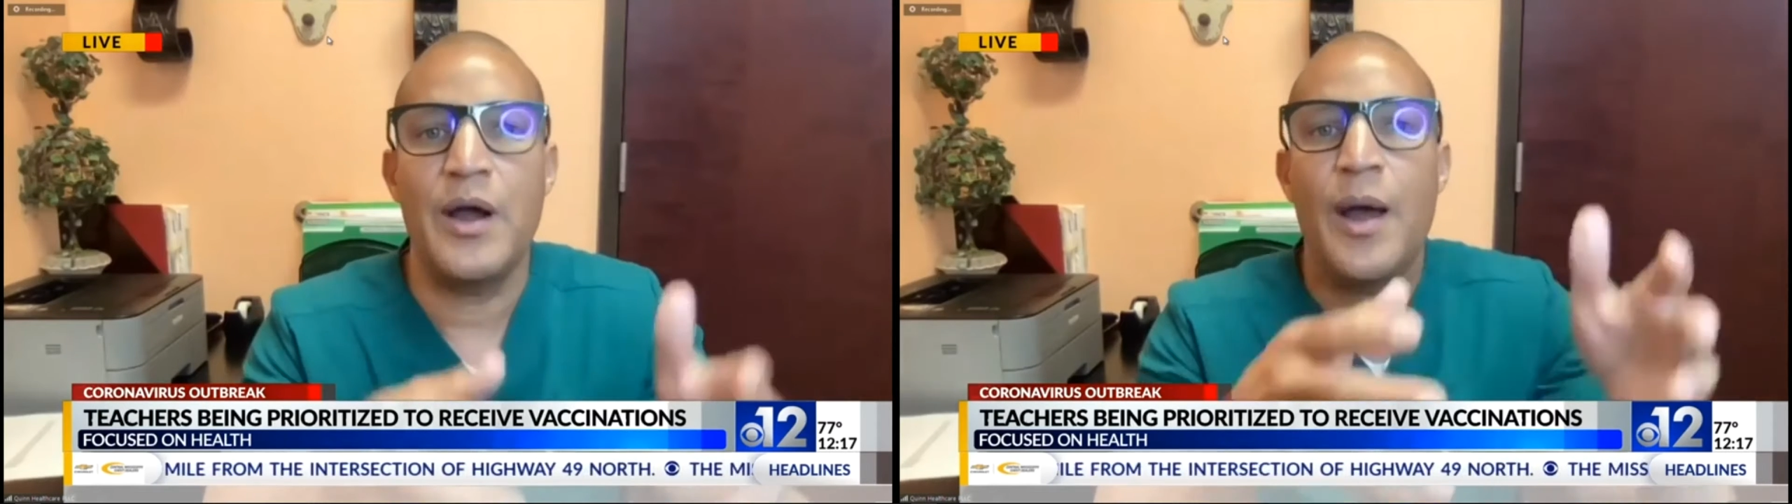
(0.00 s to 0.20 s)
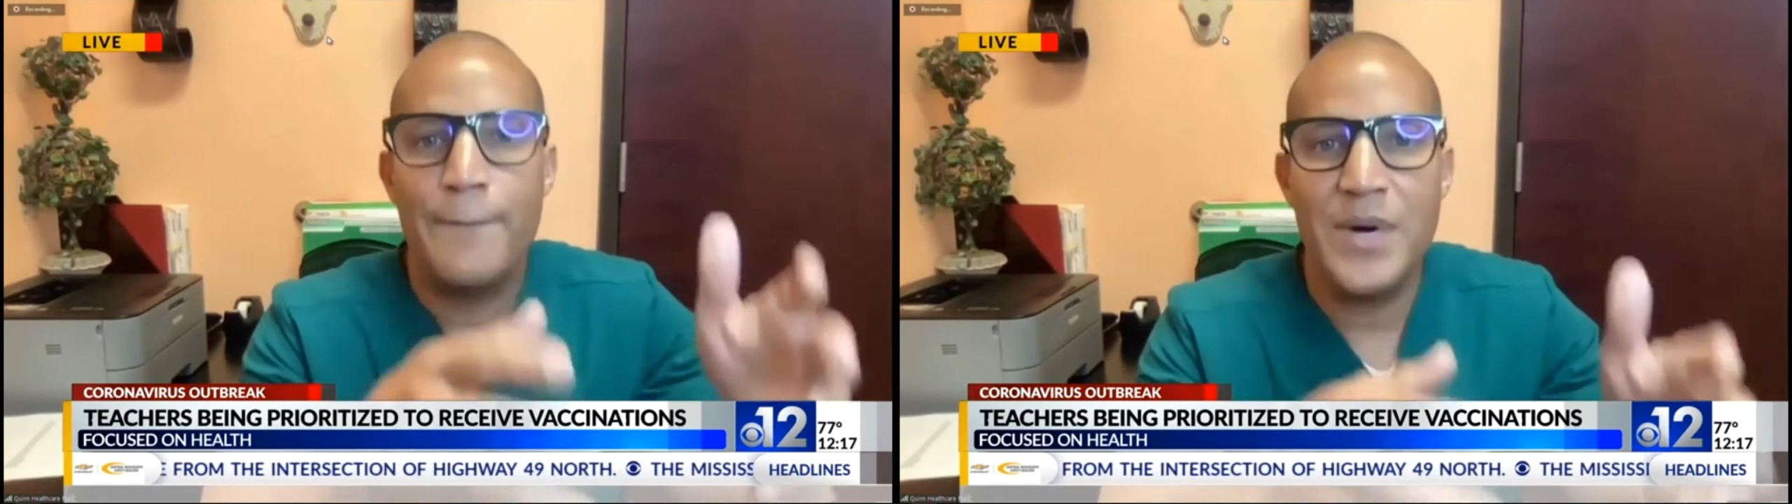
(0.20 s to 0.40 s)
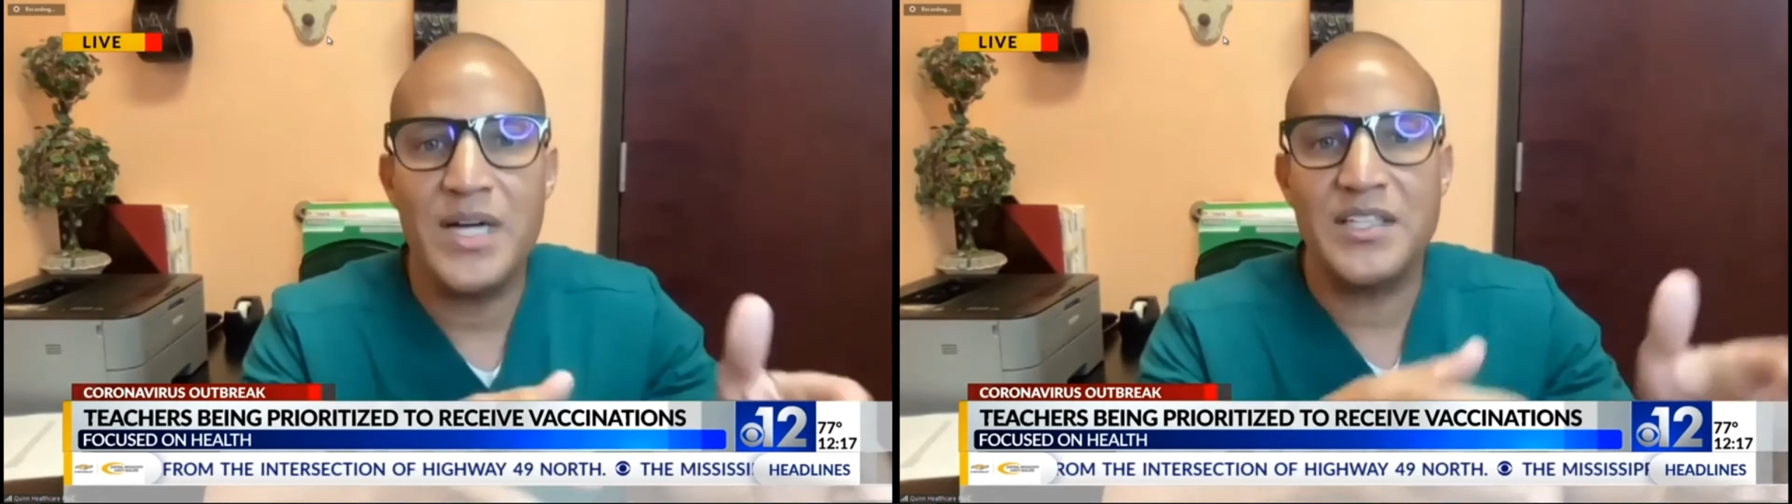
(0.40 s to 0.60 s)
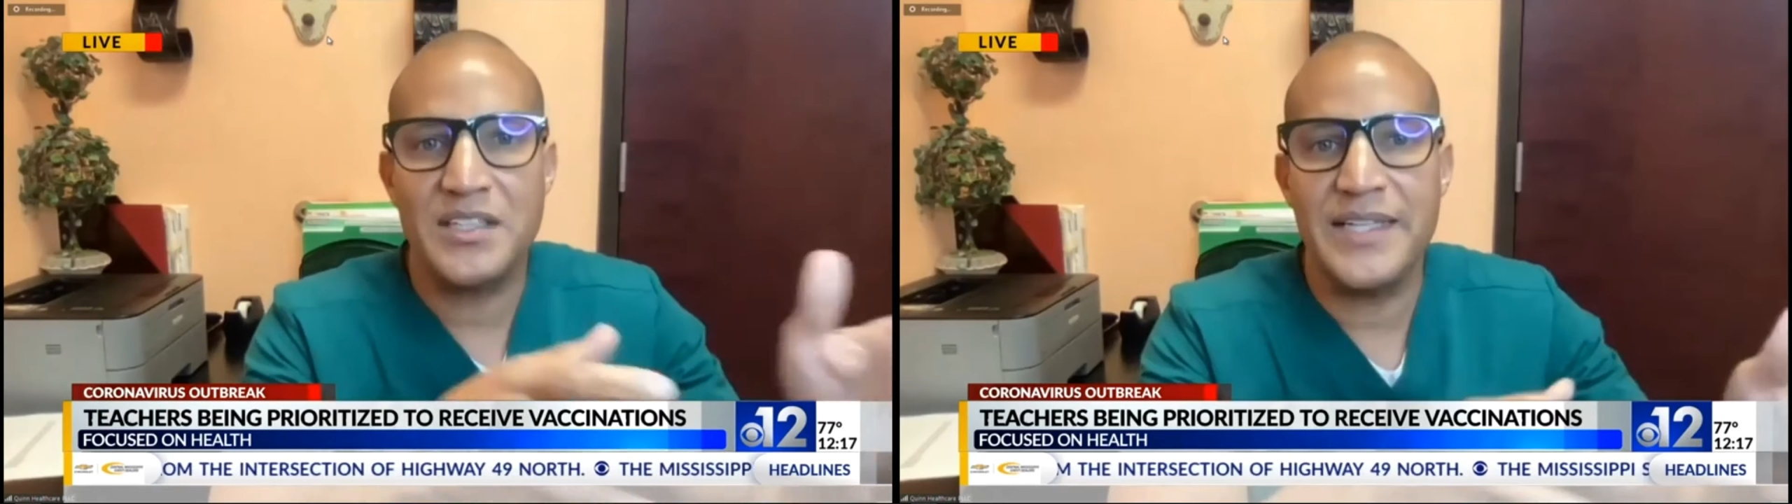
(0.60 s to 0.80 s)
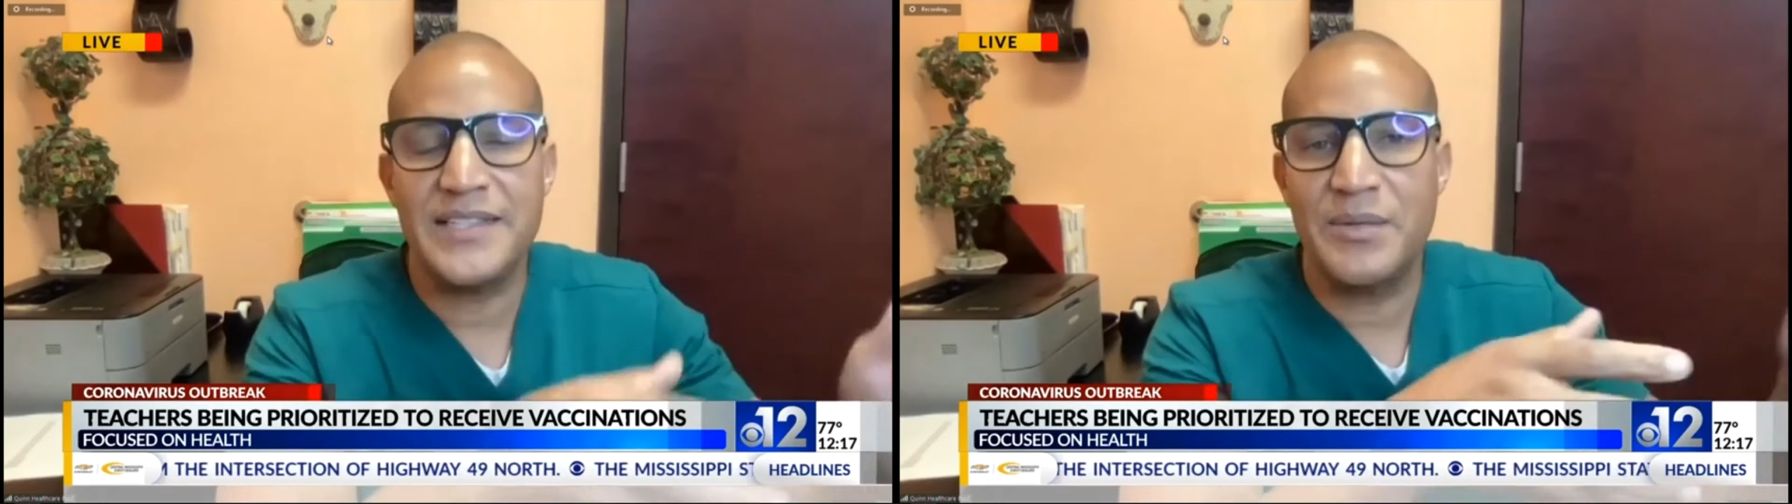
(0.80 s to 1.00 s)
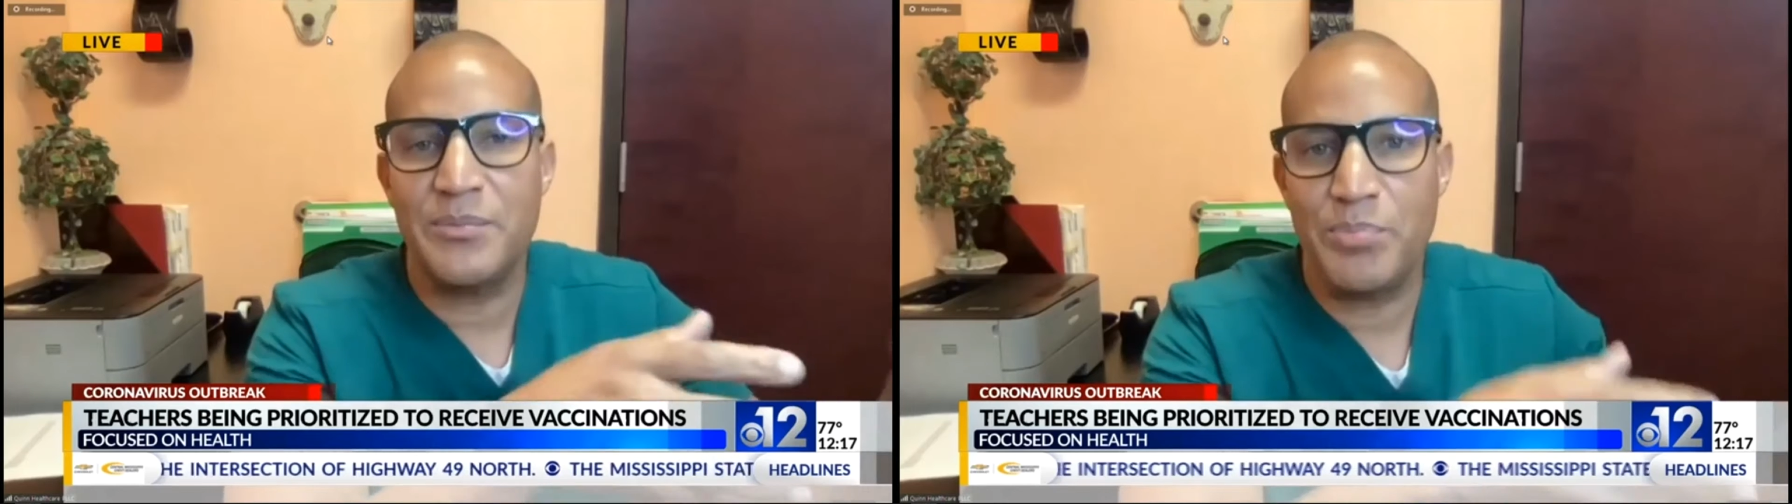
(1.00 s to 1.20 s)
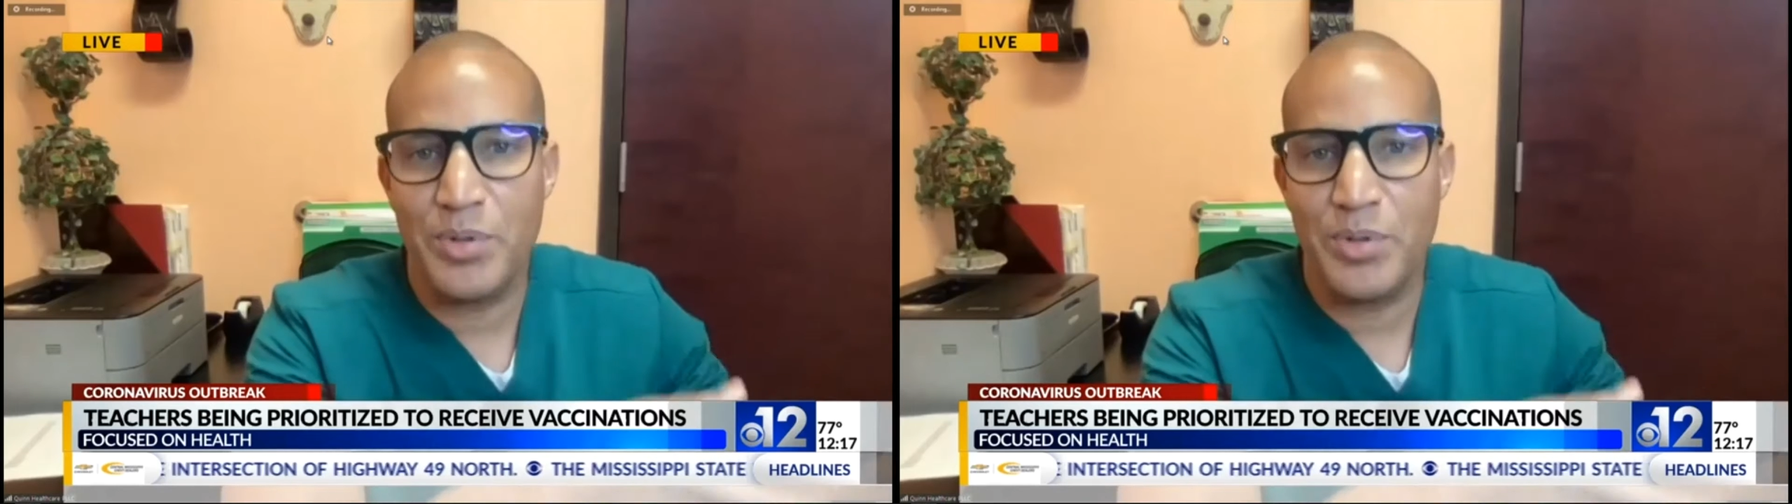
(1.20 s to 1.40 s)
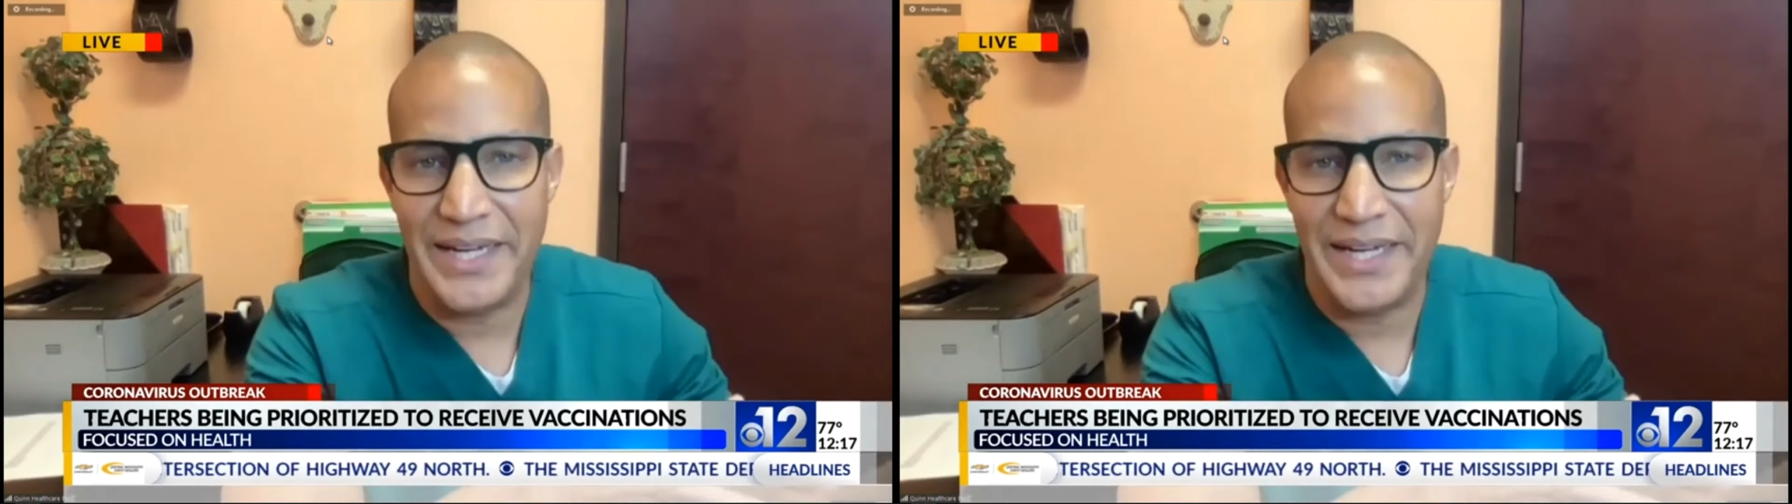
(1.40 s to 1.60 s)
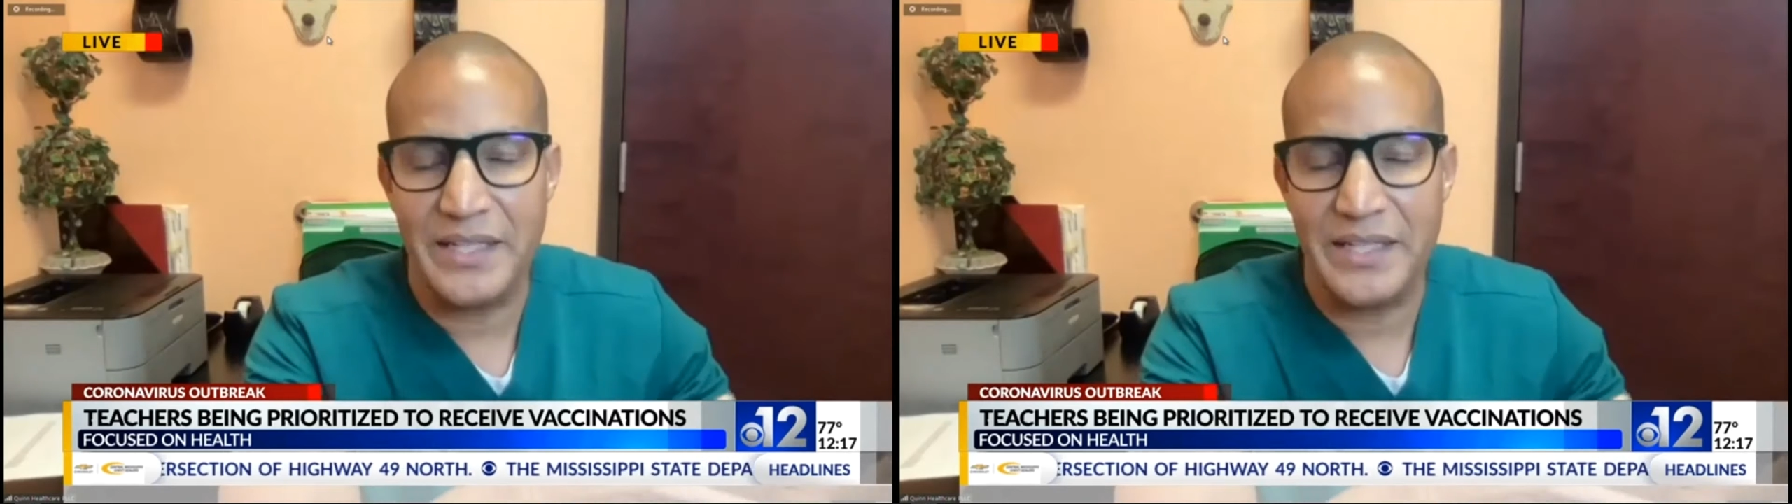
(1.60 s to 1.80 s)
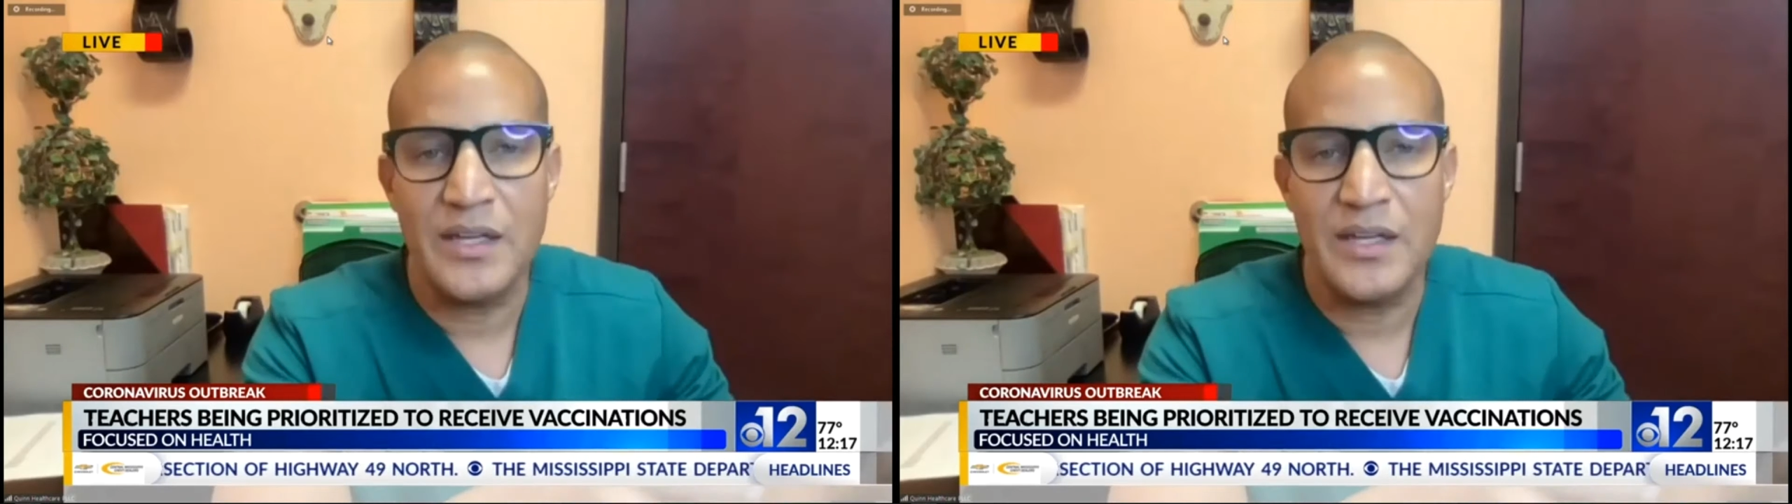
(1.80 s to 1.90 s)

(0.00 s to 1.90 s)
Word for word: much less compliant